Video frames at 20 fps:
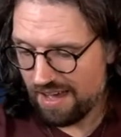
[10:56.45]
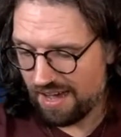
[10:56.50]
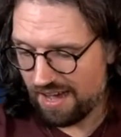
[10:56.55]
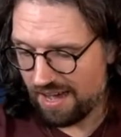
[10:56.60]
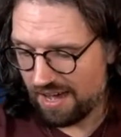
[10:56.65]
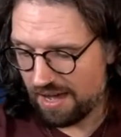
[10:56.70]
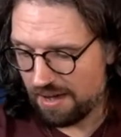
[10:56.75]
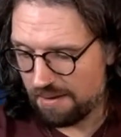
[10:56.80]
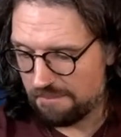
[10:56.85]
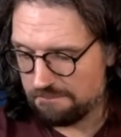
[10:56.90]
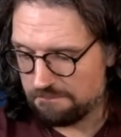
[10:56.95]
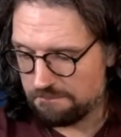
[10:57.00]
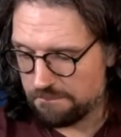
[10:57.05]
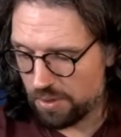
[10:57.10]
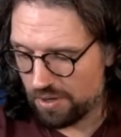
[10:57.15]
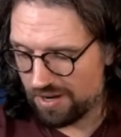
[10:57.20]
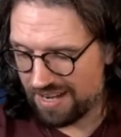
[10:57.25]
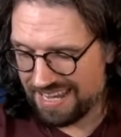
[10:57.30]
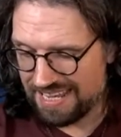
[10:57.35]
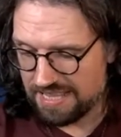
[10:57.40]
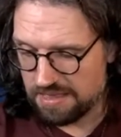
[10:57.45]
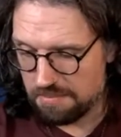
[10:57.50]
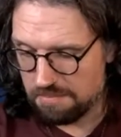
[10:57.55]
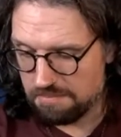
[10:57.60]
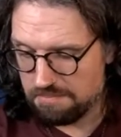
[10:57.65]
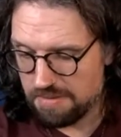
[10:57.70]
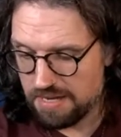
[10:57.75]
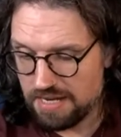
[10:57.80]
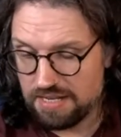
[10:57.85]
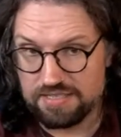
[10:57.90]
Um, but in the
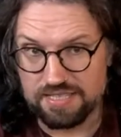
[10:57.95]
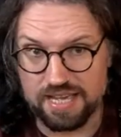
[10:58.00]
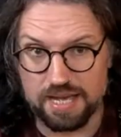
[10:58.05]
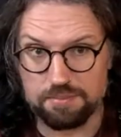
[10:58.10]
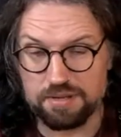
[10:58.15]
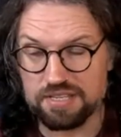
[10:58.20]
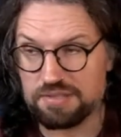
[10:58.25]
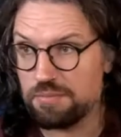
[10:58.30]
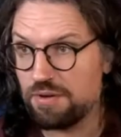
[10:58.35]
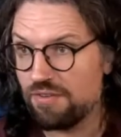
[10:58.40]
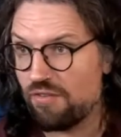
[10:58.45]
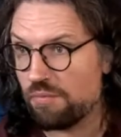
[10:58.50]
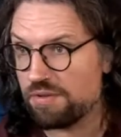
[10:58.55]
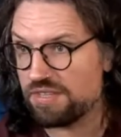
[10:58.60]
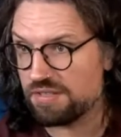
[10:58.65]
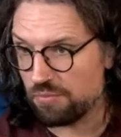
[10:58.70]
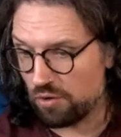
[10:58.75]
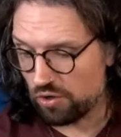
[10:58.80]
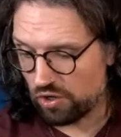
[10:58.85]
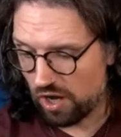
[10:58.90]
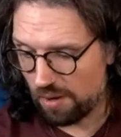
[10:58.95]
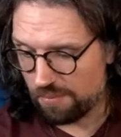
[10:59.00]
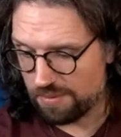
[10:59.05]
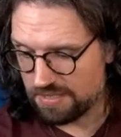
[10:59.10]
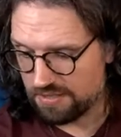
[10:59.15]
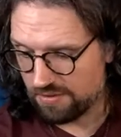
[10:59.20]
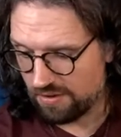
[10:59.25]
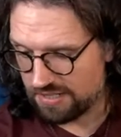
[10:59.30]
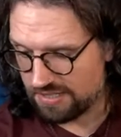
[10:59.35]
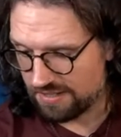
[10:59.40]
meantime, let's move on with some more
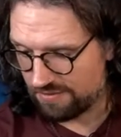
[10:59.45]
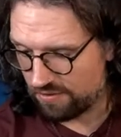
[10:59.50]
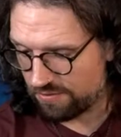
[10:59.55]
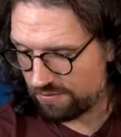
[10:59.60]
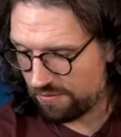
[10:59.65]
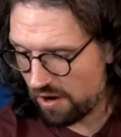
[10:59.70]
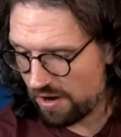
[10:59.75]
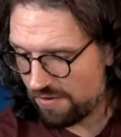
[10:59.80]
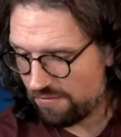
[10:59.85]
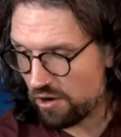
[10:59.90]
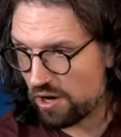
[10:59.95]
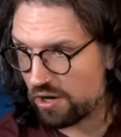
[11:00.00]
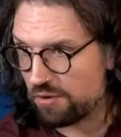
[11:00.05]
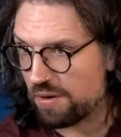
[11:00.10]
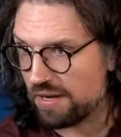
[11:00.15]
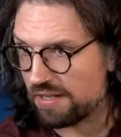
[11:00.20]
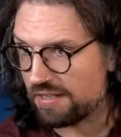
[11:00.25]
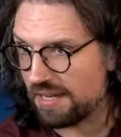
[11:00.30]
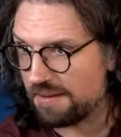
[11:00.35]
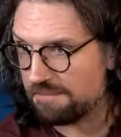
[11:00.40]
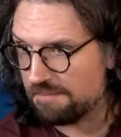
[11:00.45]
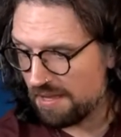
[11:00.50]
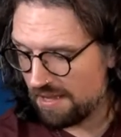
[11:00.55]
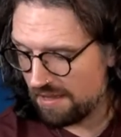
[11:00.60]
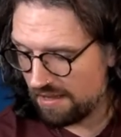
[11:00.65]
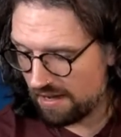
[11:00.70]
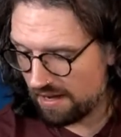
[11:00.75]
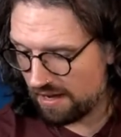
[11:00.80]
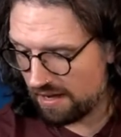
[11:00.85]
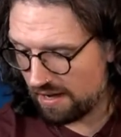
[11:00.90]
comments. Sorry, I just have to very, very quickly,
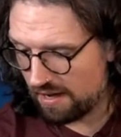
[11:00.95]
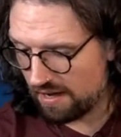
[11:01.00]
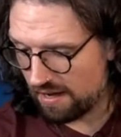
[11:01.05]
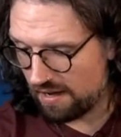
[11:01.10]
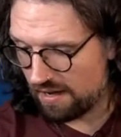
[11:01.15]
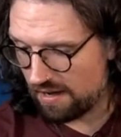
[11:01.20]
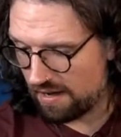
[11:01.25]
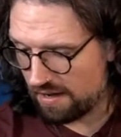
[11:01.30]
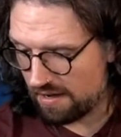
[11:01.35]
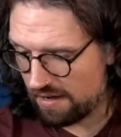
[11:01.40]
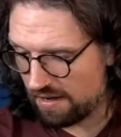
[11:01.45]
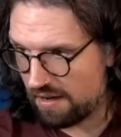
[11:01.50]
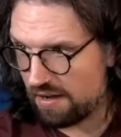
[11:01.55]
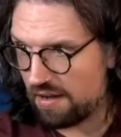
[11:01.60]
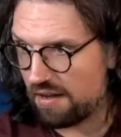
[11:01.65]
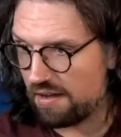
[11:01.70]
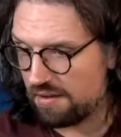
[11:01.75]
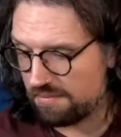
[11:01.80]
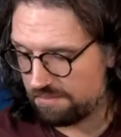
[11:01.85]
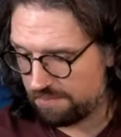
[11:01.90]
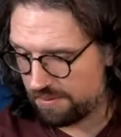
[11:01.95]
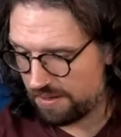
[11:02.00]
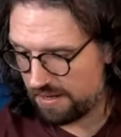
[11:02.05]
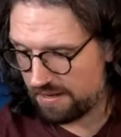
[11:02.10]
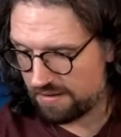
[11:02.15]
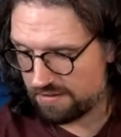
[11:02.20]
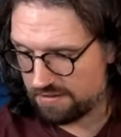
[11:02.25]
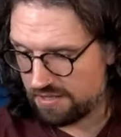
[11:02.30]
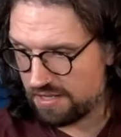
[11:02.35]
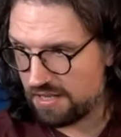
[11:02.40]
uh,
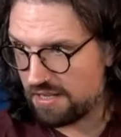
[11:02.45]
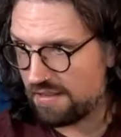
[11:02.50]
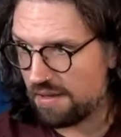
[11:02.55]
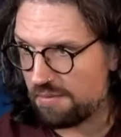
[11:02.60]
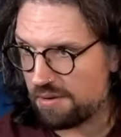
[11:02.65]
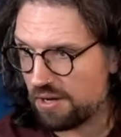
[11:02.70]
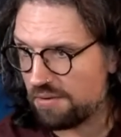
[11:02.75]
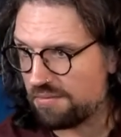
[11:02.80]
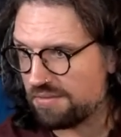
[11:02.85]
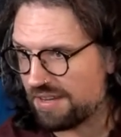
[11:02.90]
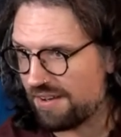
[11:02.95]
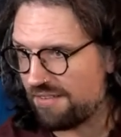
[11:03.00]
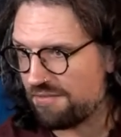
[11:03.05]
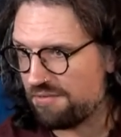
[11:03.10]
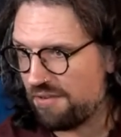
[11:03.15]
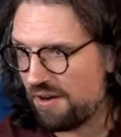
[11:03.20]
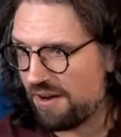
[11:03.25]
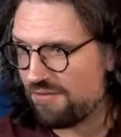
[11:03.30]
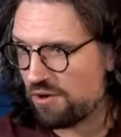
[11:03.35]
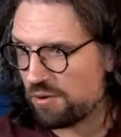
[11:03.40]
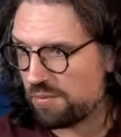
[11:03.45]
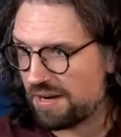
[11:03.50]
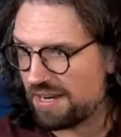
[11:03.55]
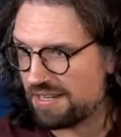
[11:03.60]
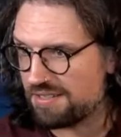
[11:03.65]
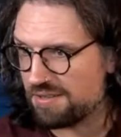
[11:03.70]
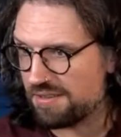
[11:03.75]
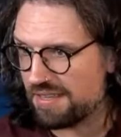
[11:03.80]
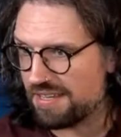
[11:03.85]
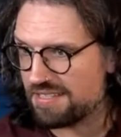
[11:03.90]
P S T, there we go. I very, very
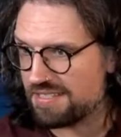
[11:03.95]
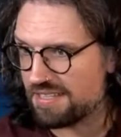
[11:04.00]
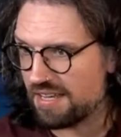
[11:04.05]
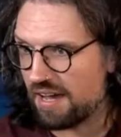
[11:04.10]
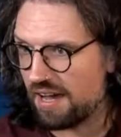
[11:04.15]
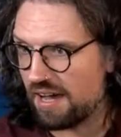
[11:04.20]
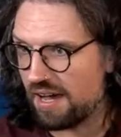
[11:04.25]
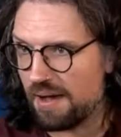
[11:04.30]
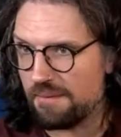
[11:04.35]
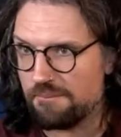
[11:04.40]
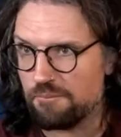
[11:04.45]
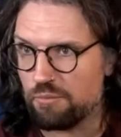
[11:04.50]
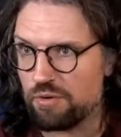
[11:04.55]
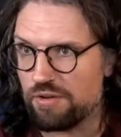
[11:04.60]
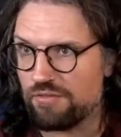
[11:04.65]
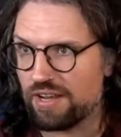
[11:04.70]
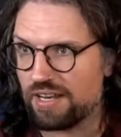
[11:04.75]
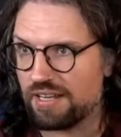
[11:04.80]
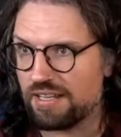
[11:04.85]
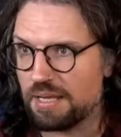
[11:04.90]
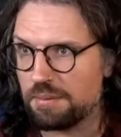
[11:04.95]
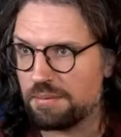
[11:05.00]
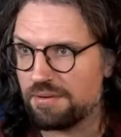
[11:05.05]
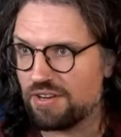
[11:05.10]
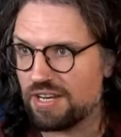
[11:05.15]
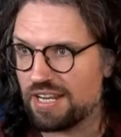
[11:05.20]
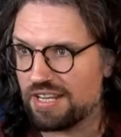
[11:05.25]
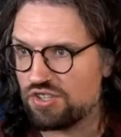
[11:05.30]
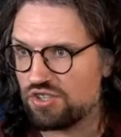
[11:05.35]
quickly do this. Um, we've had a little bit of an